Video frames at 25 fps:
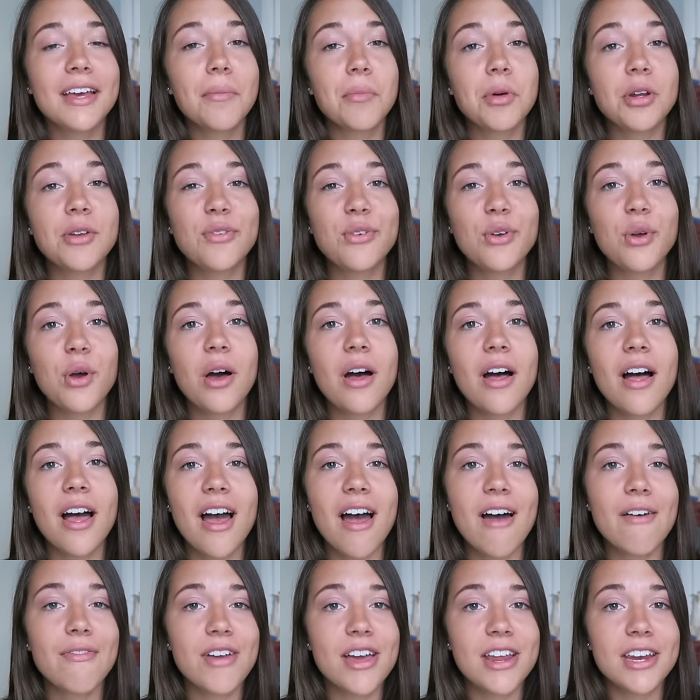But if you all
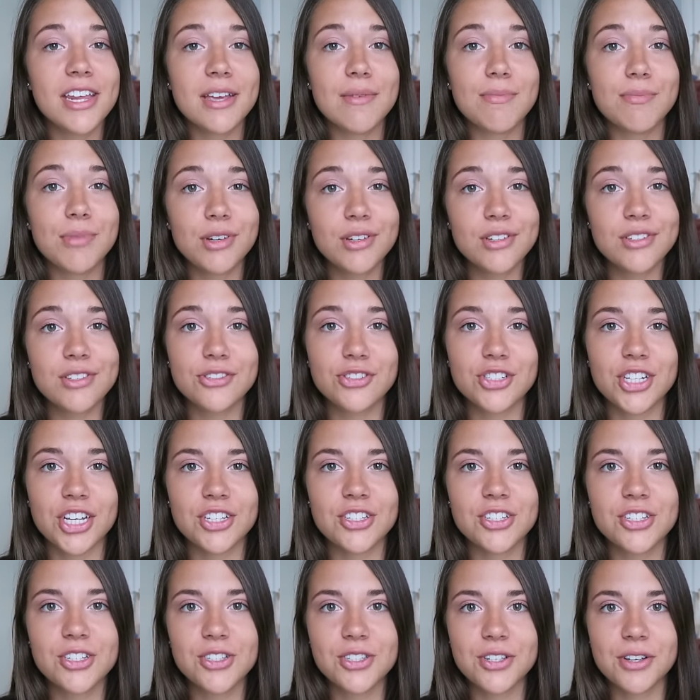have any book
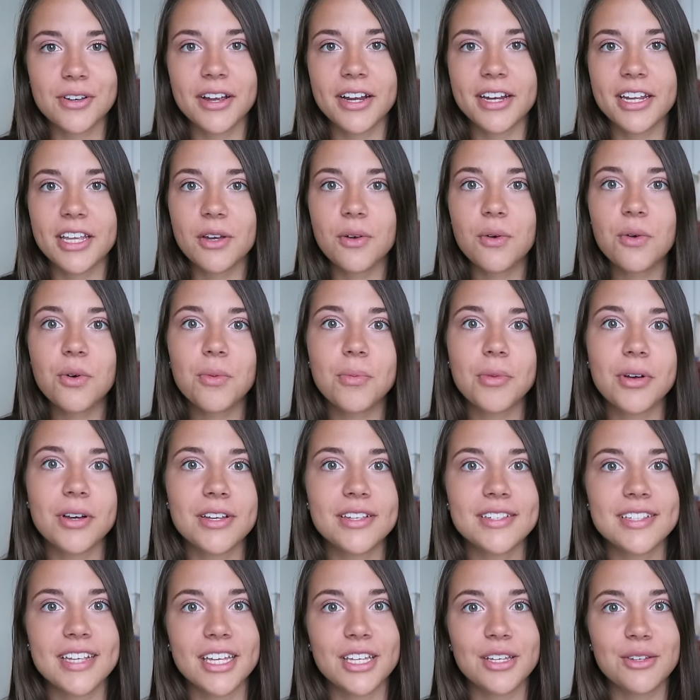suggestions or any cool
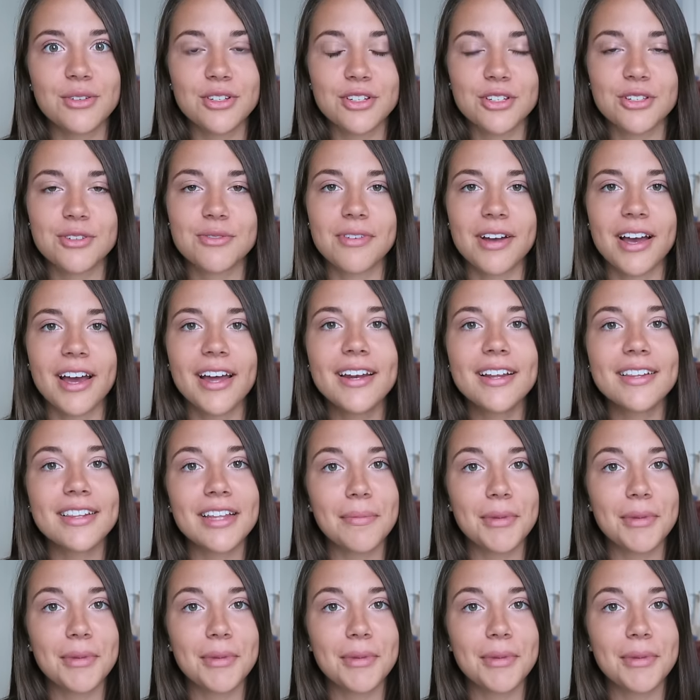books that you just read,